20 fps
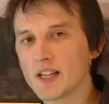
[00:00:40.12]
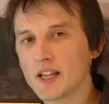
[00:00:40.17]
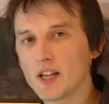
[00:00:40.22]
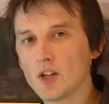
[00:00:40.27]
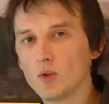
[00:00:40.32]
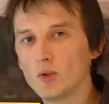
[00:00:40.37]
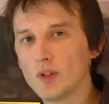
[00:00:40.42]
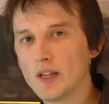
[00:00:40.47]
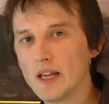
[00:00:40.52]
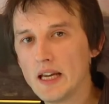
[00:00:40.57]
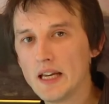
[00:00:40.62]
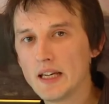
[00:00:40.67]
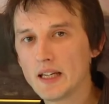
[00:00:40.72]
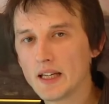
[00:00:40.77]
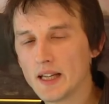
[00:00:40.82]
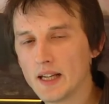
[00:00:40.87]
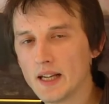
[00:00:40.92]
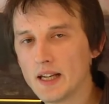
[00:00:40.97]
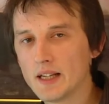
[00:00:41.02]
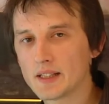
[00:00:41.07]
thing you'll need
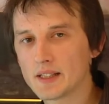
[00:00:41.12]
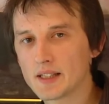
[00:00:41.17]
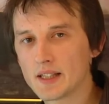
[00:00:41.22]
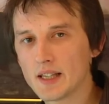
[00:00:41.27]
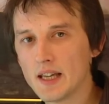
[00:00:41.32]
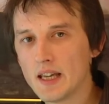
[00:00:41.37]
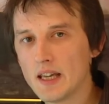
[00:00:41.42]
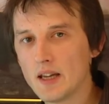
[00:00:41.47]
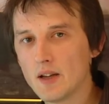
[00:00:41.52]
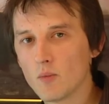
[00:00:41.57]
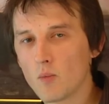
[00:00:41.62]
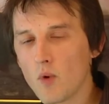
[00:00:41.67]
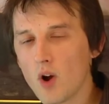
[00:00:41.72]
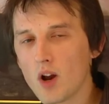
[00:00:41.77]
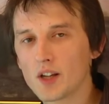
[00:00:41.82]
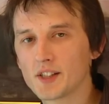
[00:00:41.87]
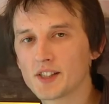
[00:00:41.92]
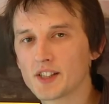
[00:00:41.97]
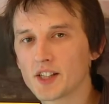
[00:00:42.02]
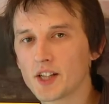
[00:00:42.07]
is the
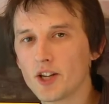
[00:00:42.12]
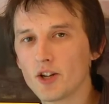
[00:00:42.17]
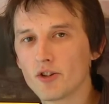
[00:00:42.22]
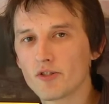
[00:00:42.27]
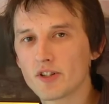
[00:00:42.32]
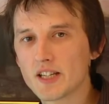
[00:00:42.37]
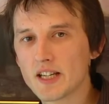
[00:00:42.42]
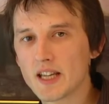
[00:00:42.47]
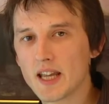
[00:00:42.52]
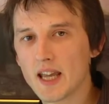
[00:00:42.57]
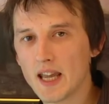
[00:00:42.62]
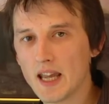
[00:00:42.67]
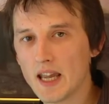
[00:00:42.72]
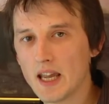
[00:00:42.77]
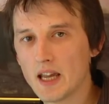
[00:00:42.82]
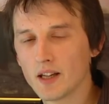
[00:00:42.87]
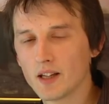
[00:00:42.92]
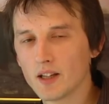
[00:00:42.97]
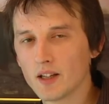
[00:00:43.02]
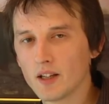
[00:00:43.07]
wireless security key
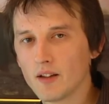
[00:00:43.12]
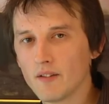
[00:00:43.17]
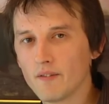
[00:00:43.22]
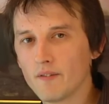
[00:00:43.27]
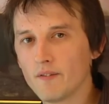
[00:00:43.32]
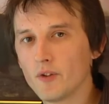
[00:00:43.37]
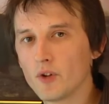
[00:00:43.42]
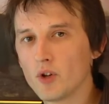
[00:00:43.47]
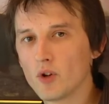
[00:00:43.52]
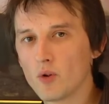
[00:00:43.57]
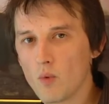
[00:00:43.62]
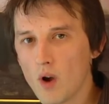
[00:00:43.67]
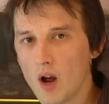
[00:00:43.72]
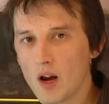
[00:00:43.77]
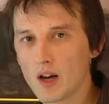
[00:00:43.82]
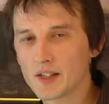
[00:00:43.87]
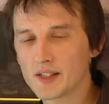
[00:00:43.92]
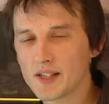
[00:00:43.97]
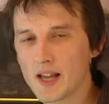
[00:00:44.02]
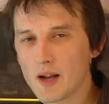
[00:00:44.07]
for your
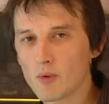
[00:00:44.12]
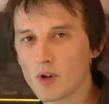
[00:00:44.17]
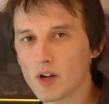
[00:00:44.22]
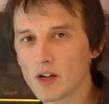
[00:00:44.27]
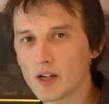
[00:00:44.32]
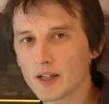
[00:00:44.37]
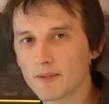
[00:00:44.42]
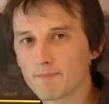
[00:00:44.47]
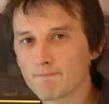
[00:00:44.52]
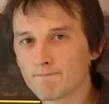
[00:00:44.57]
wireless network.